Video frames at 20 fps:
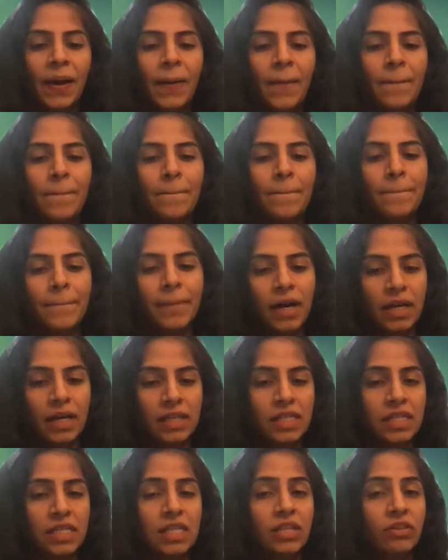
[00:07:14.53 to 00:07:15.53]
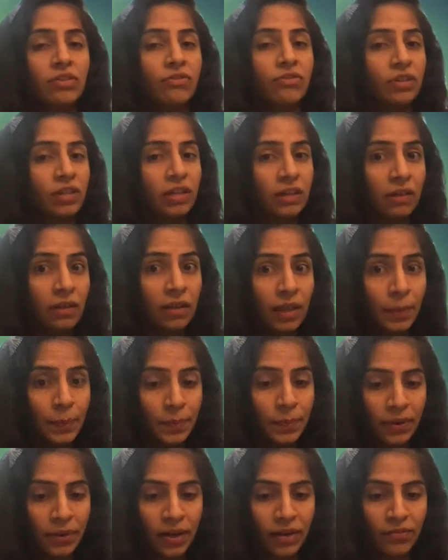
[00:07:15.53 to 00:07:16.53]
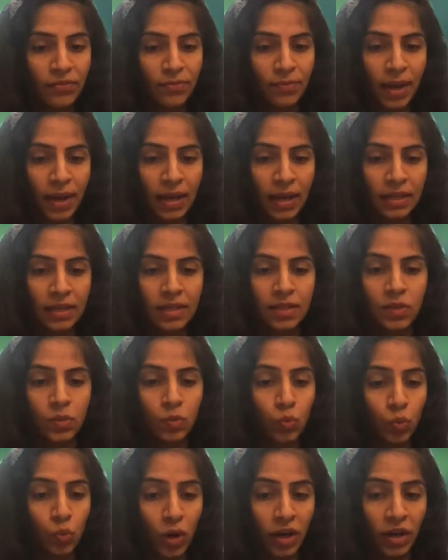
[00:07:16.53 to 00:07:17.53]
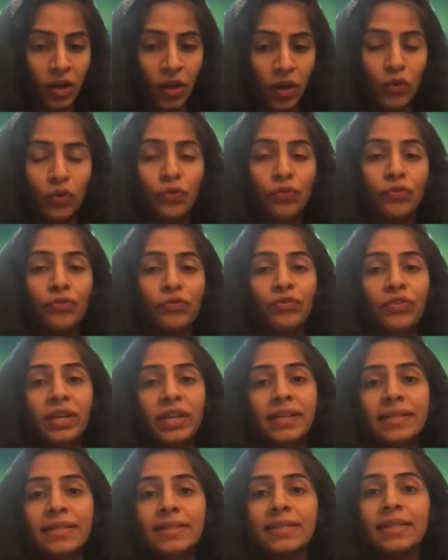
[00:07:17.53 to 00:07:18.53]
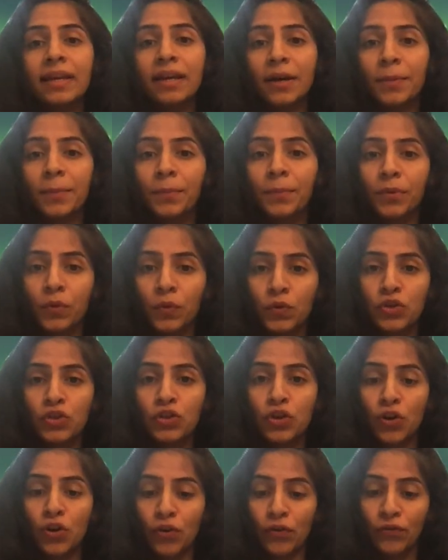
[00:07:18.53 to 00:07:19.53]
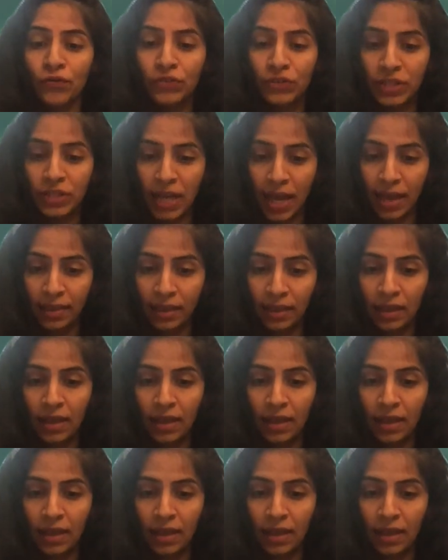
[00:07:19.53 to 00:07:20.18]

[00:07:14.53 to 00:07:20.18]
But the really brave man is one who feels the approach of death